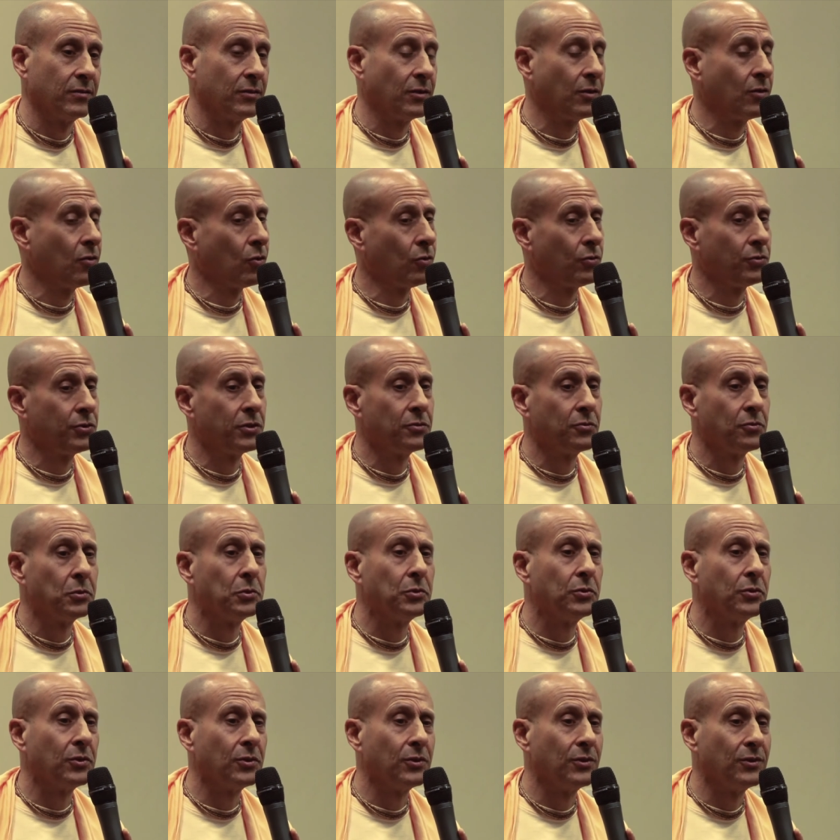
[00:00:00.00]
The golden
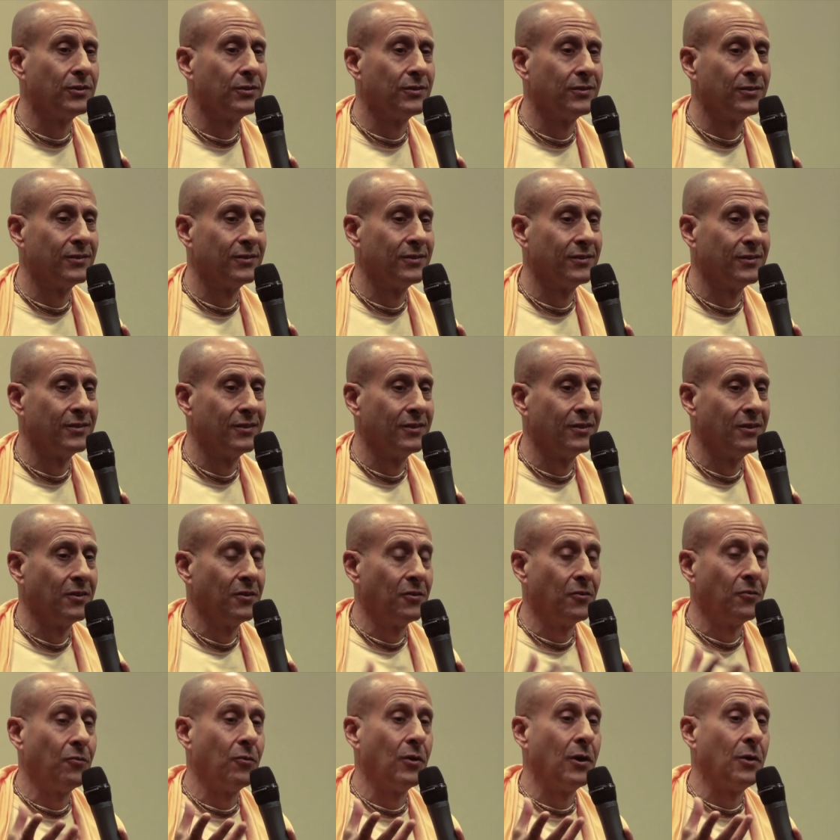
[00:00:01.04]
rule,
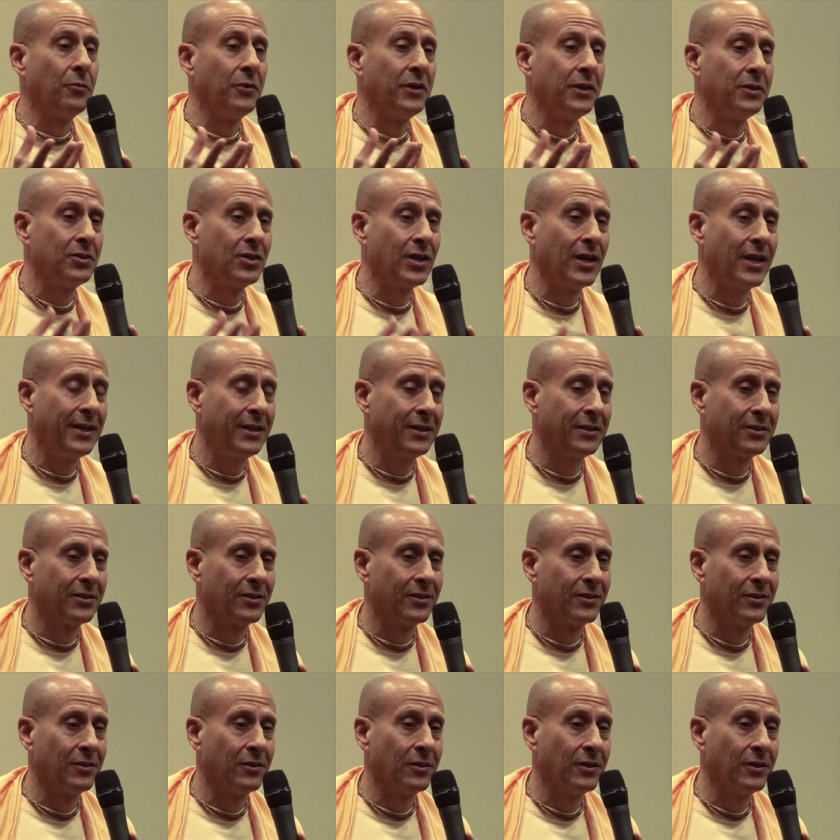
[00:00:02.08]
what we take,